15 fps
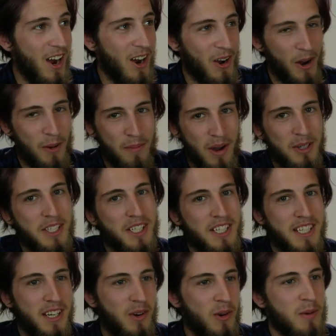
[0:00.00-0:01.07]
Our
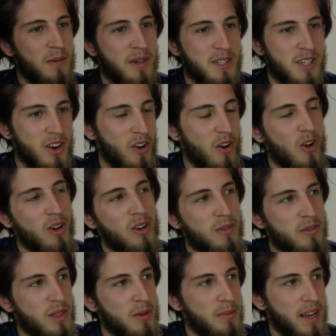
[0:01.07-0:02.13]
emotions and hormones are all
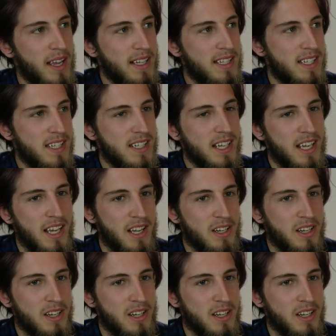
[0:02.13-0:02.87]
over the place.